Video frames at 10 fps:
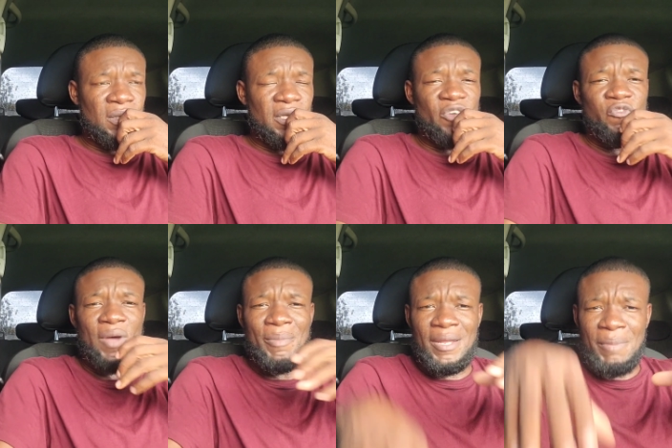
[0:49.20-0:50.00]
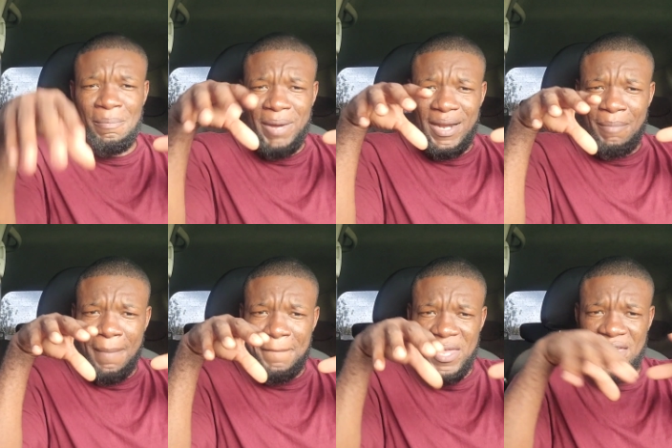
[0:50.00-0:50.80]
your family member them
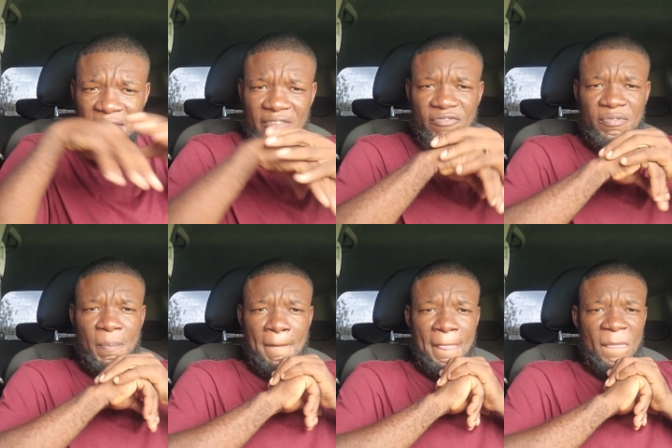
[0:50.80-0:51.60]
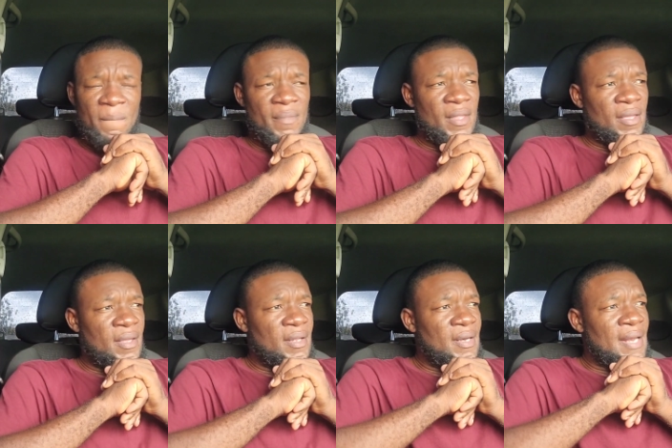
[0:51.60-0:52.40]
might behave,
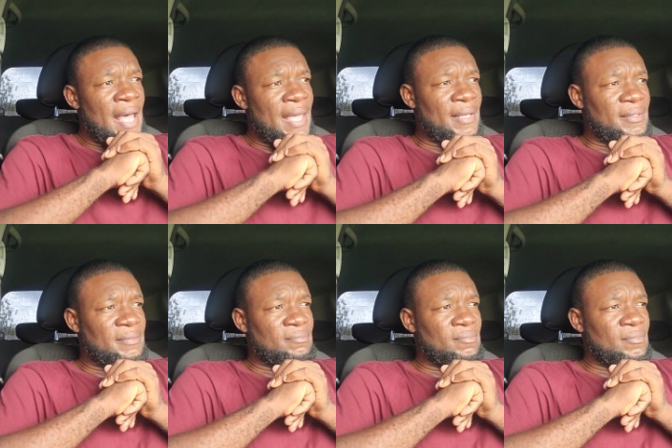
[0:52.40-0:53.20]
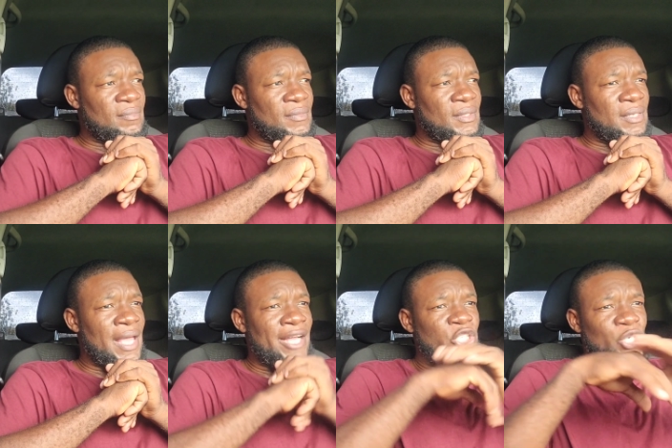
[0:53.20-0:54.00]
like
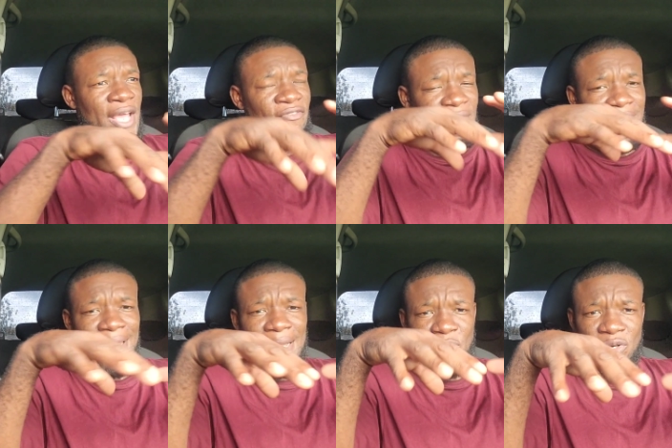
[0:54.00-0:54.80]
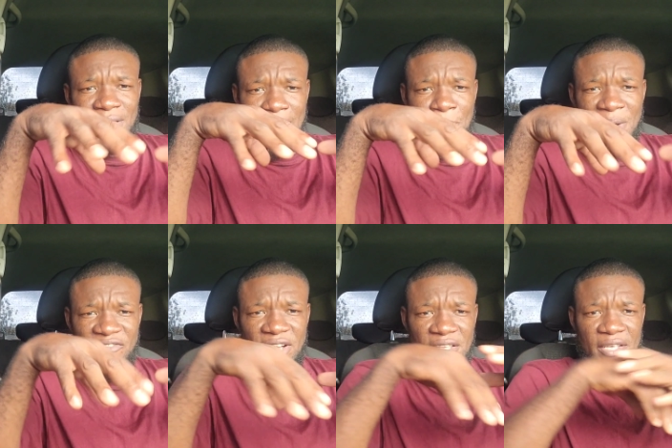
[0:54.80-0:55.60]
you try to take them out of the
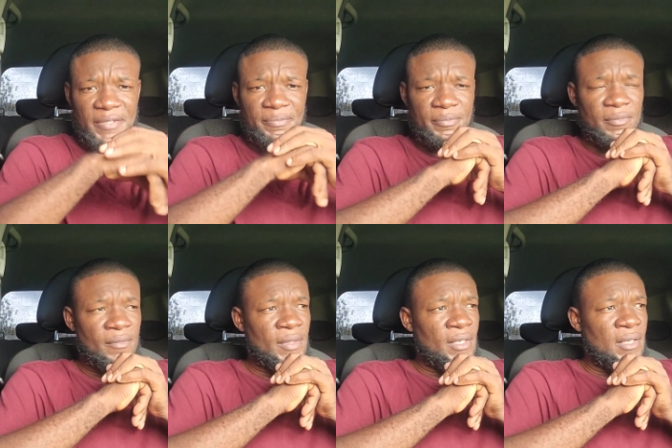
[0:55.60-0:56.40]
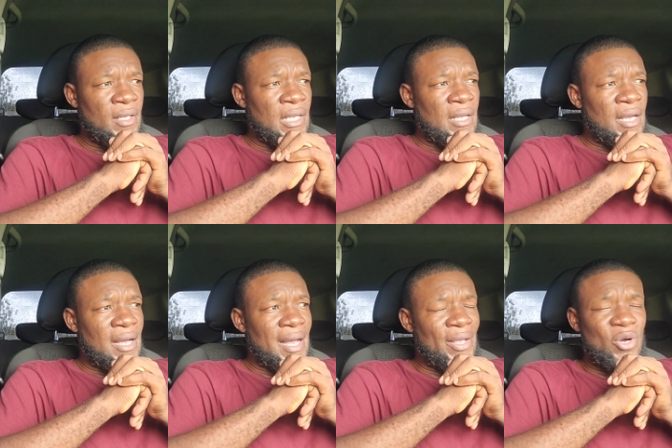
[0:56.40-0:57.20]
poverty.
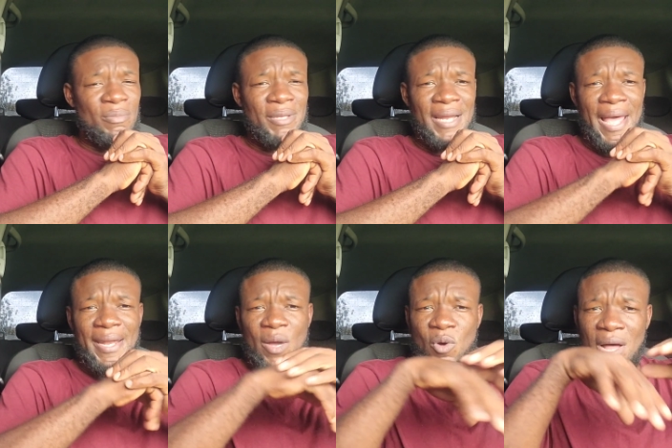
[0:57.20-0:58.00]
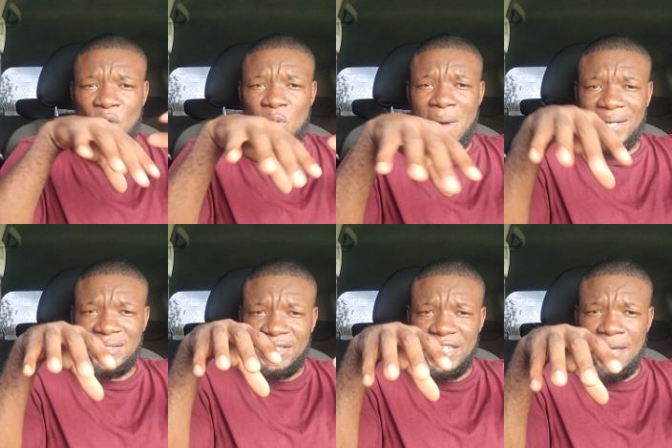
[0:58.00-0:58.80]
And it coming like they want to go back
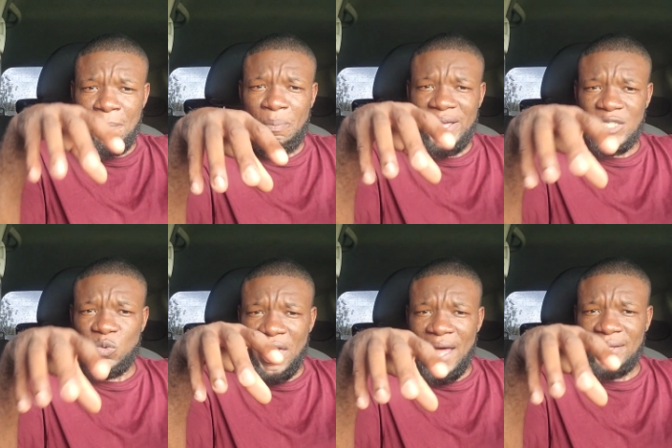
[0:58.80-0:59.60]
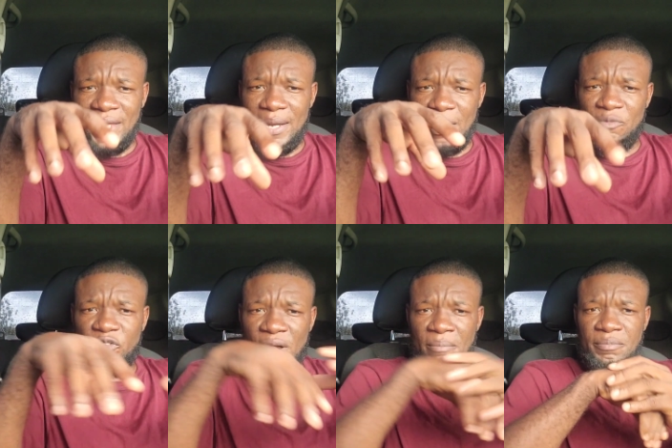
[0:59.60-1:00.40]
same place where you take them
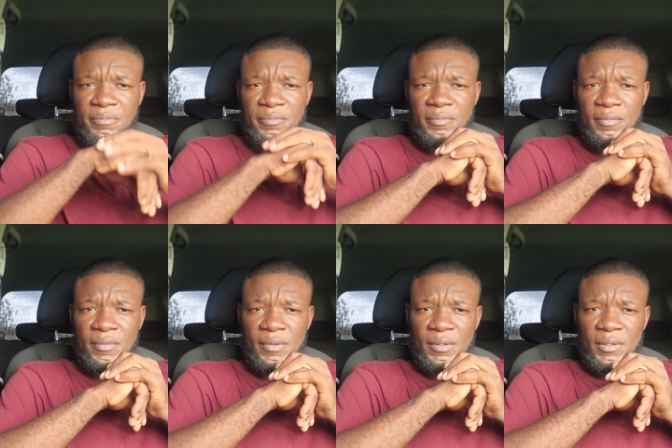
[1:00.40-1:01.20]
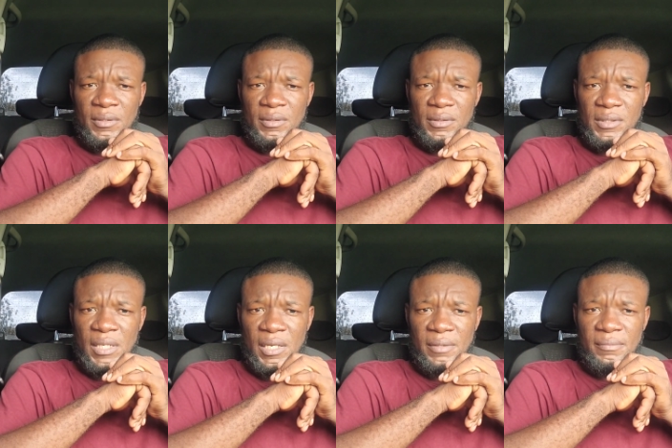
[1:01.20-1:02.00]
from.
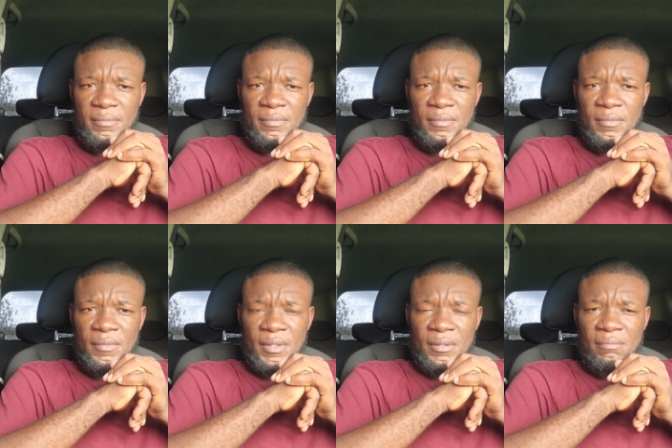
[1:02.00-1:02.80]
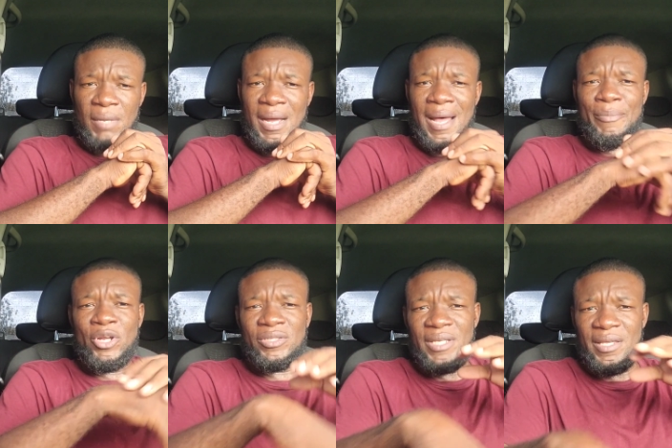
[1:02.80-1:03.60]
Zin, because me
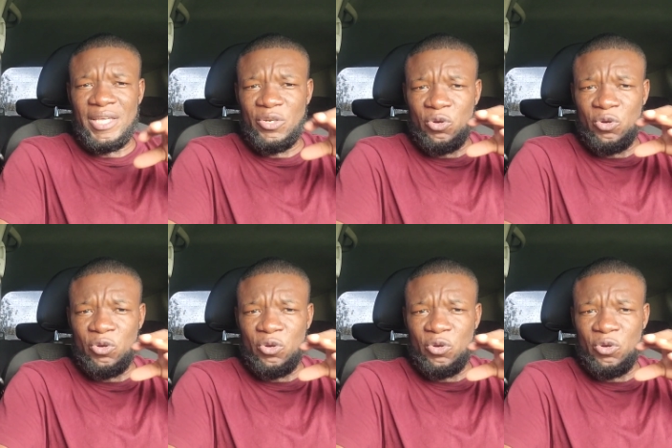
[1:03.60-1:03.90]
not think it